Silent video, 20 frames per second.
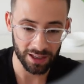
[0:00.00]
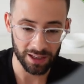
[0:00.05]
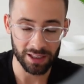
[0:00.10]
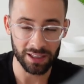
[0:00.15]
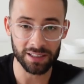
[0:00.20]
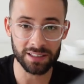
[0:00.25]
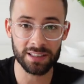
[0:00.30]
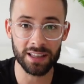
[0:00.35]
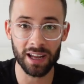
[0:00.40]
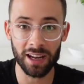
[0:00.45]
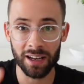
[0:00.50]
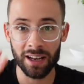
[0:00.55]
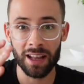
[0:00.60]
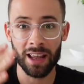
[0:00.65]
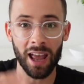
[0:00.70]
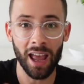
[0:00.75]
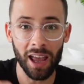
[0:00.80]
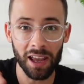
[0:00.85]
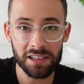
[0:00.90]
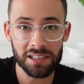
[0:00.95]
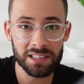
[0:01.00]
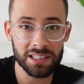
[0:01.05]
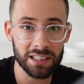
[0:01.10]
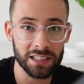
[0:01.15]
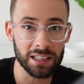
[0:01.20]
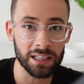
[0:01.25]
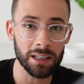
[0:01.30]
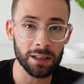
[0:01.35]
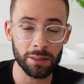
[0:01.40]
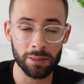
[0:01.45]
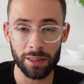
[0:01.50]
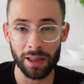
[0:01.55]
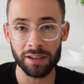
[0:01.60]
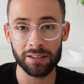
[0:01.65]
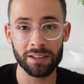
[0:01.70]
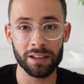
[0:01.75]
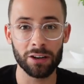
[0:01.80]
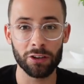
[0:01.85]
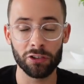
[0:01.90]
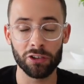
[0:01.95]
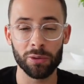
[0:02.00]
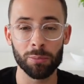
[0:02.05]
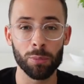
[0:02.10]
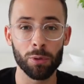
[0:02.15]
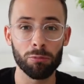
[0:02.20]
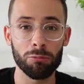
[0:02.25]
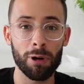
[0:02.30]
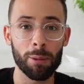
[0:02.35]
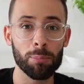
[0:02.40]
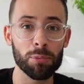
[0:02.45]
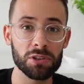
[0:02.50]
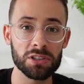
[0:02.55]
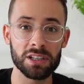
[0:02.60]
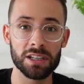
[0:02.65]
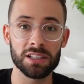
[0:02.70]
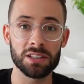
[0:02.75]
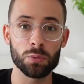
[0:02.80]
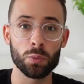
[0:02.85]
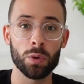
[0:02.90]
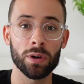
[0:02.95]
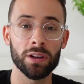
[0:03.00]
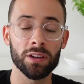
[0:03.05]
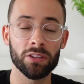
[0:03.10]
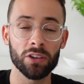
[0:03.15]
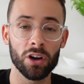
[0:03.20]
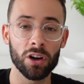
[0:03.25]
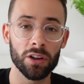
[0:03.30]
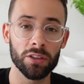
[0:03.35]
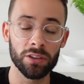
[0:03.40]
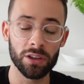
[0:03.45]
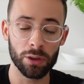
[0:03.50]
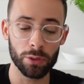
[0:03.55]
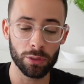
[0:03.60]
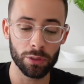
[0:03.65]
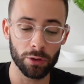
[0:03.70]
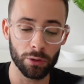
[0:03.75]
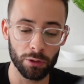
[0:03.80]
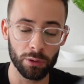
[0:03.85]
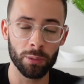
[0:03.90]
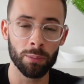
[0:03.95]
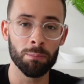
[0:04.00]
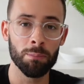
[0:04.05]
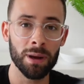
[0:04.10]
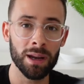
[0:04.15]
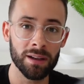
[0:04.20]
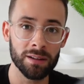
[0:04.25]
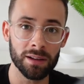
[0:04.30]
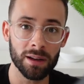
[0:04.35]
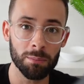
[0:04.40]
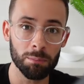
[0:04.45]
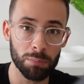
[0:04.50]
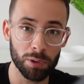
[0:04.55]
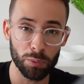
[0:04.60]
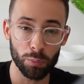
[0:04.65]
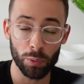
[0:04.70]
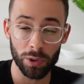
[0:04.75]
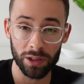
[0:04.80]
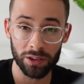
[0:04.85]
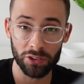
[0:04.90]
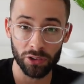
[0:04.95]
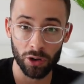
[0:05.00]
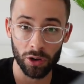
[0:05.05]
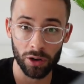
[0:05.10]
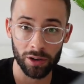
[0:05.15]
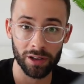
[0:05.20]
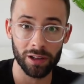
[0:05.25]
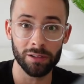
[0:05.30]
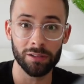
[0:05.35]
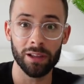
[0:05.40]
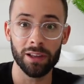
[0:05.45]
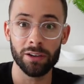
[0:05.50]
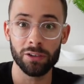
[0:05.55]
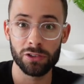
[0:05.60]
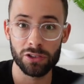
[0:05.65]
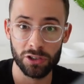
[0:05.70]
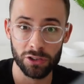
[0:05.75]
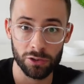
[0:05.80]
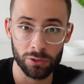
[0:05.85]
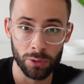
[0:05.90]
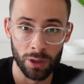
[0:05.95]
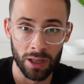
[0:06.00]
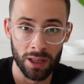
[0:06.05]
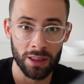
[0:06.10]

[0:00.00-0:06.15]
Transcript: is that STETH, that ticker symbol represents when it's on the Ethereum mainnet, but when it's on a layer two,